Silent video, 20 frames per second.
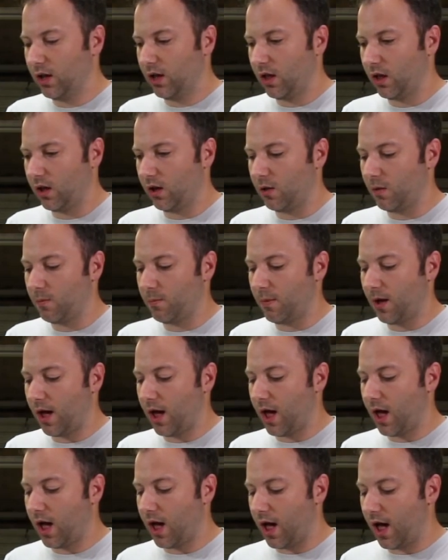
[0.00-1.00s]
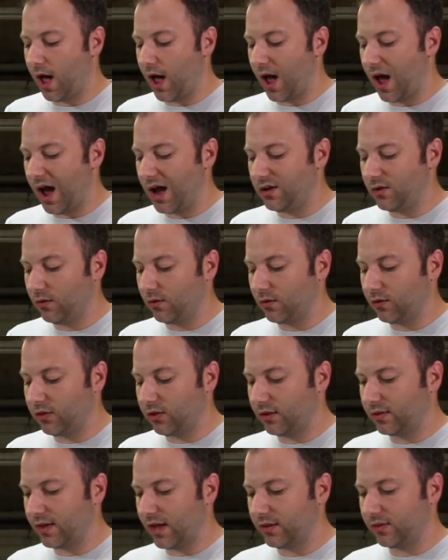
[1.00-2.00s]
I don't
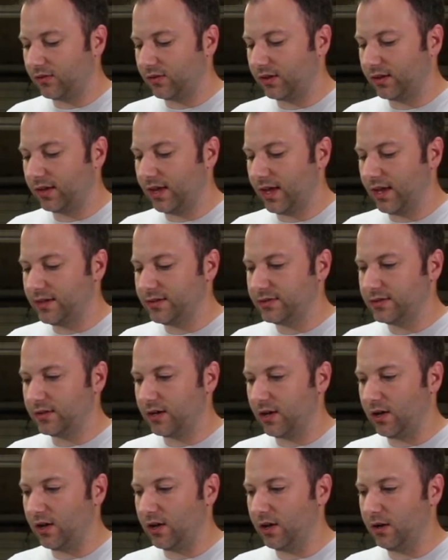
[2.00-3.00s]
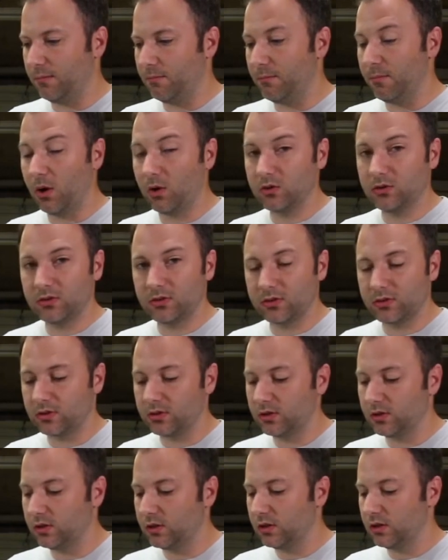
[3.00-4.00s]
think that's the case on most
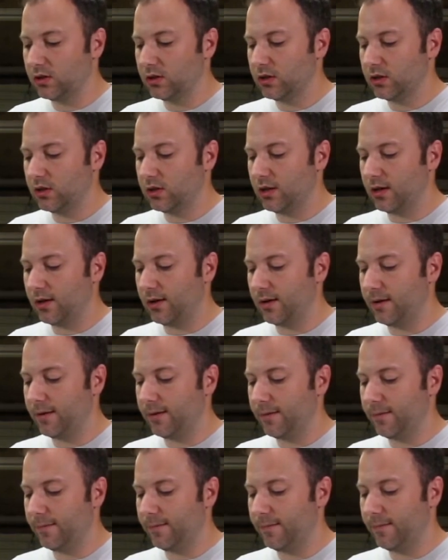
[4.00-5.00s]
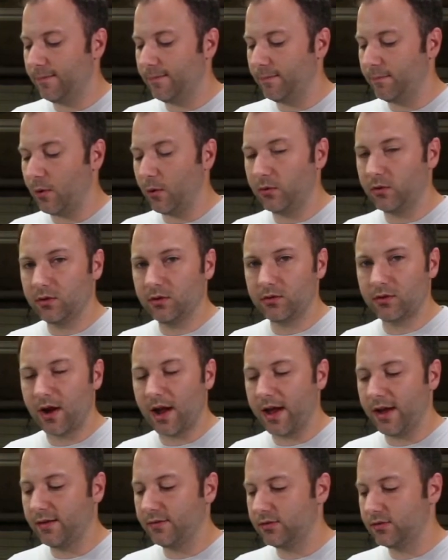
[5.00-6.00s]
Bowden
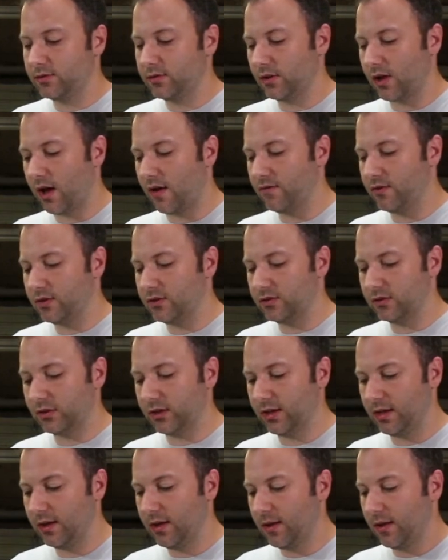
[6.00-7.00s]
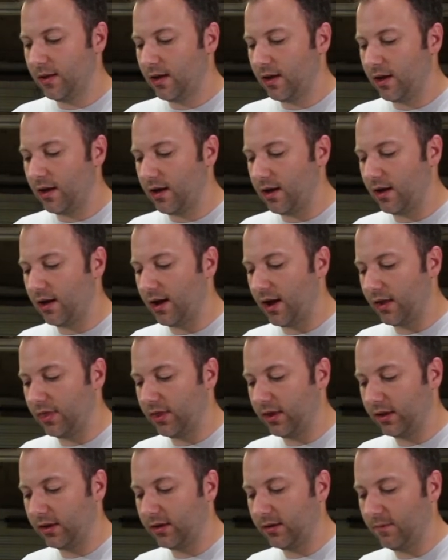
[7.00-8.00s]
drives, obviously. I
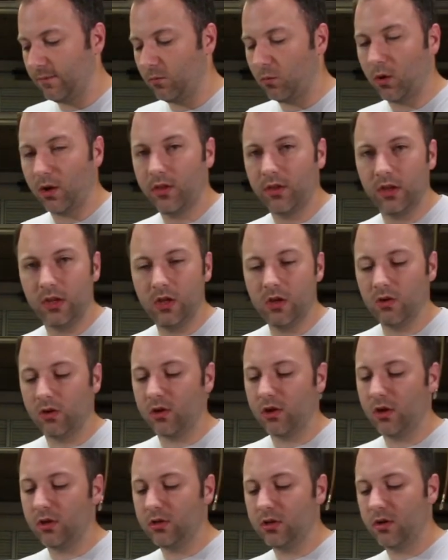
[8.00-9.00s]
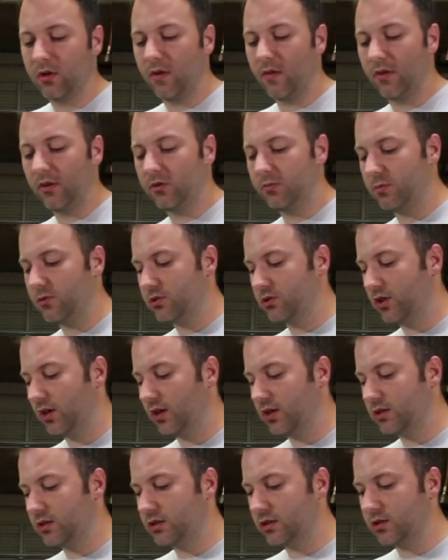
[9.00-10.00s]
think one thing you could do on this
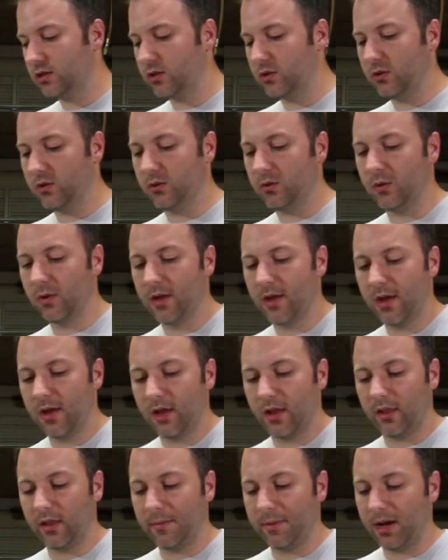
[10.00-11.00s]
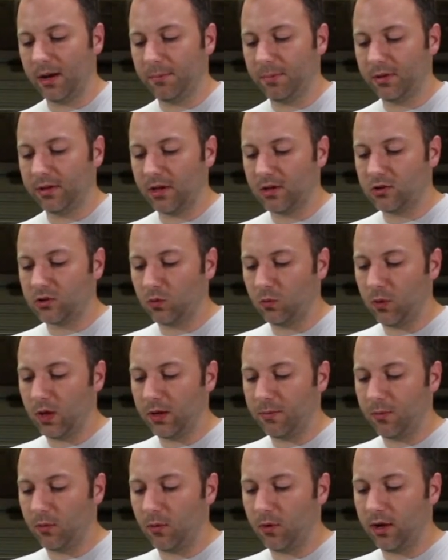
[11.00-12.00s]
machine to eliminate a potential
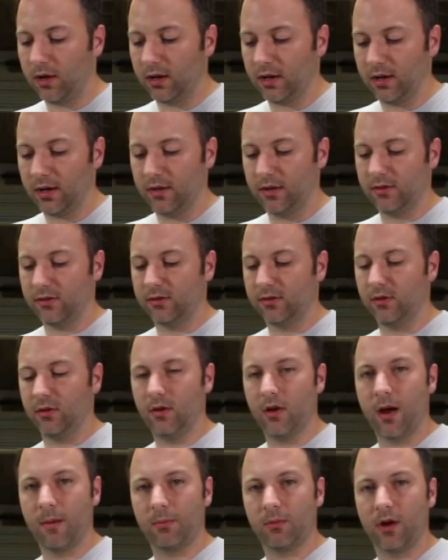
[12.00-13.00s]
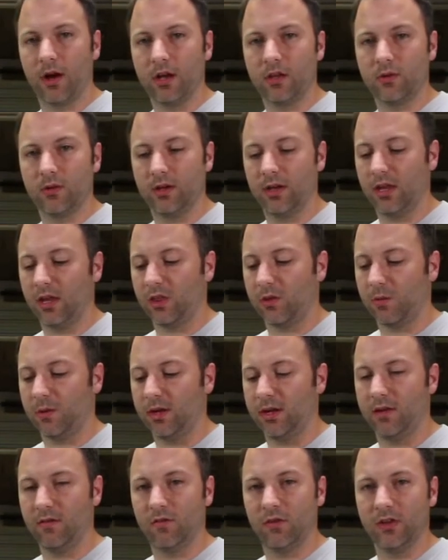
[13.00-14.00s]
weak point is to upgrade to an
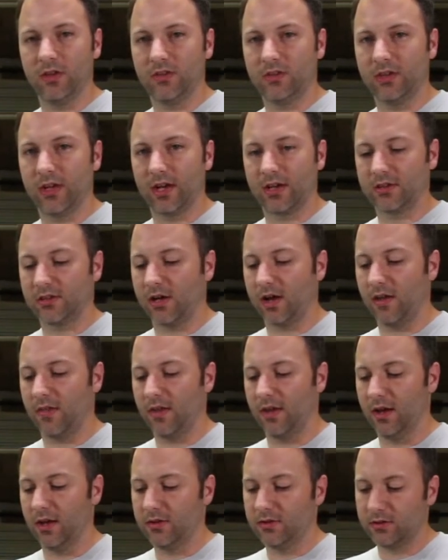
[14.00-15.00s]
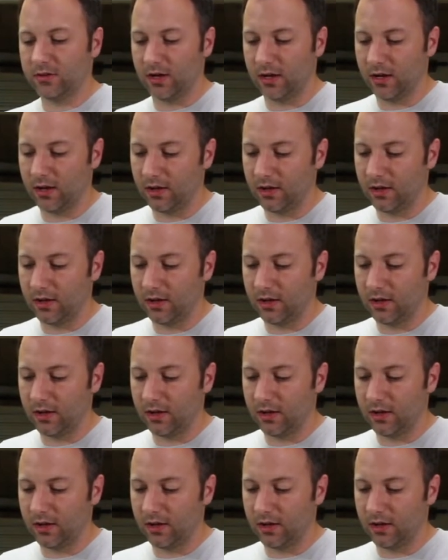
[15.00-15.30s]
E3D V6 on this.